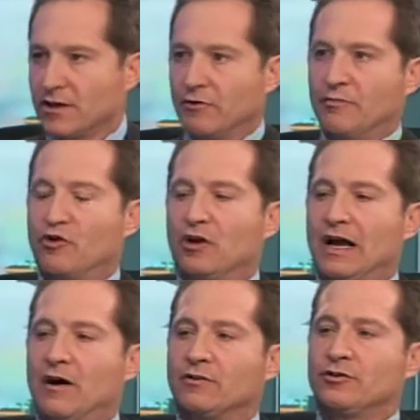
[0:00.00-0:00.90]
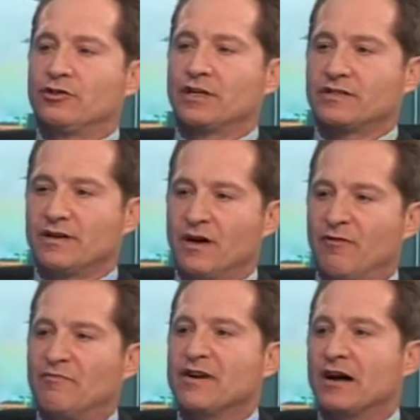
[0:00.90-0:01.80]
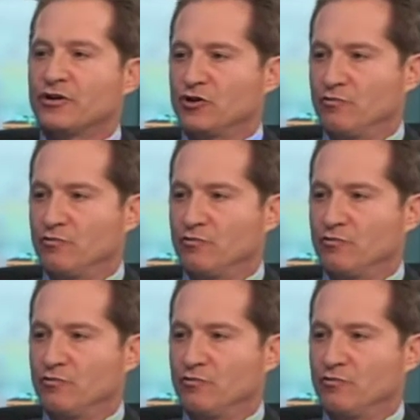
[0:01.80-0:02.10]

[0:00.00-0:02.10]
That we pull out just enough, but not too